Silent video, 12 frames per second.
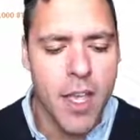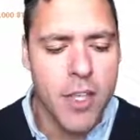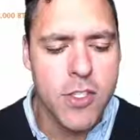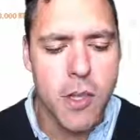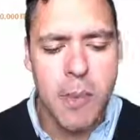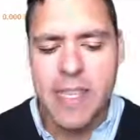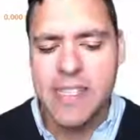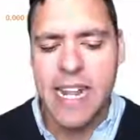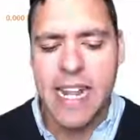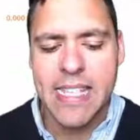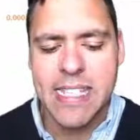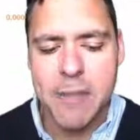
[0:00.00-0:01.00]
So
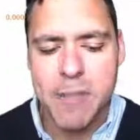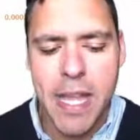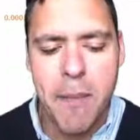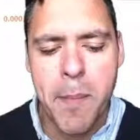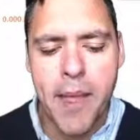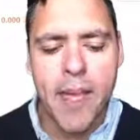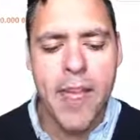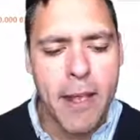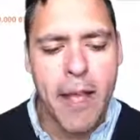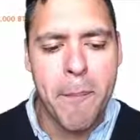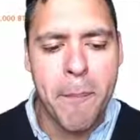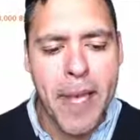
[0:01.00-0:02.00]
basically in September,
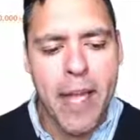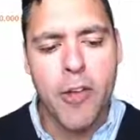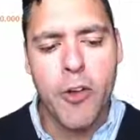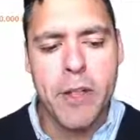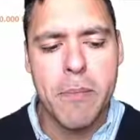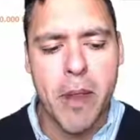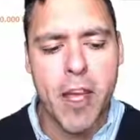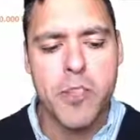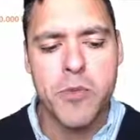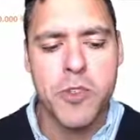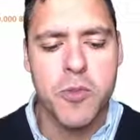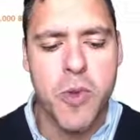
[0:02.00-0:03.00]
a Bitcoin
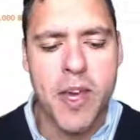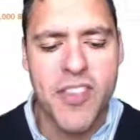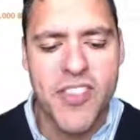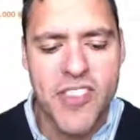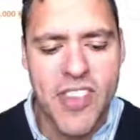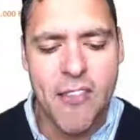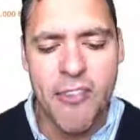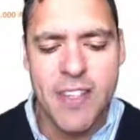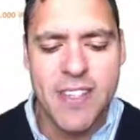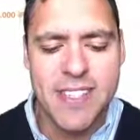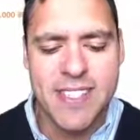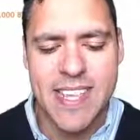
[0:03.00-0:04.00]
Plus was worth
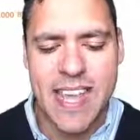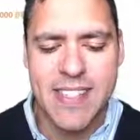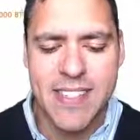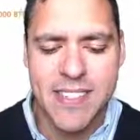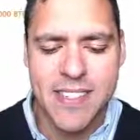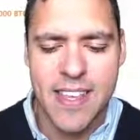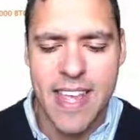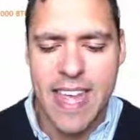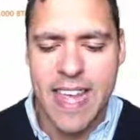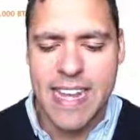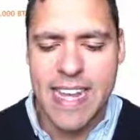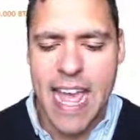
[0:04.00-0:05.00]
7 cents.
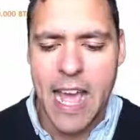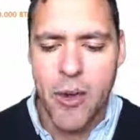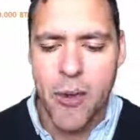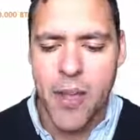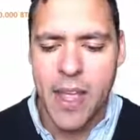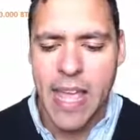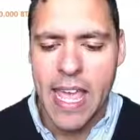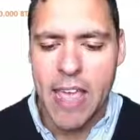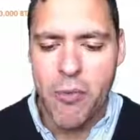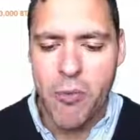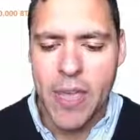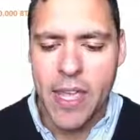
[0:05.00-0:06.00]
Now,
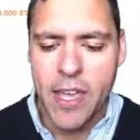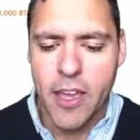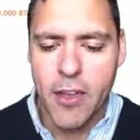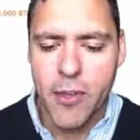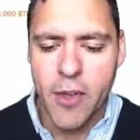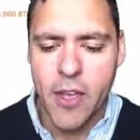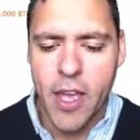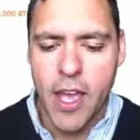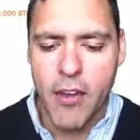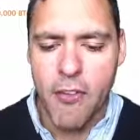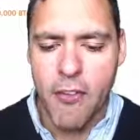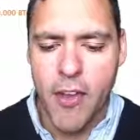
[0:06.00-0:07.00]
if we go
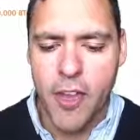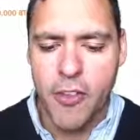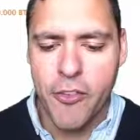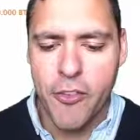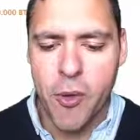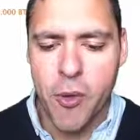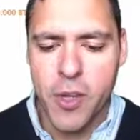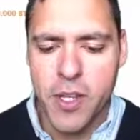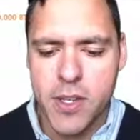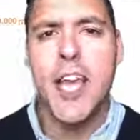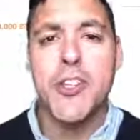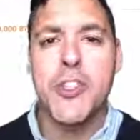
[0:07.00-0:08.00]
and fast
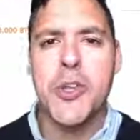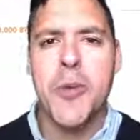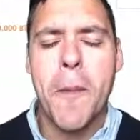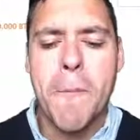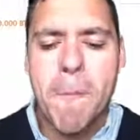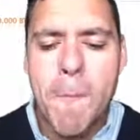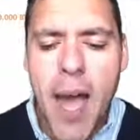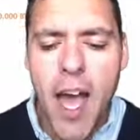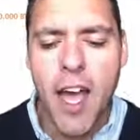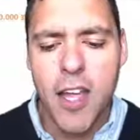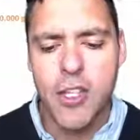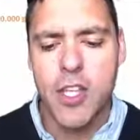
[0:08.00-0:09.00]
forward to
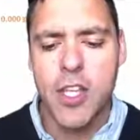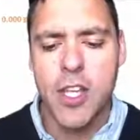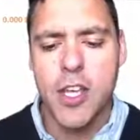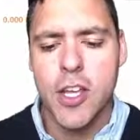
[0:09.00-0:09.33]
March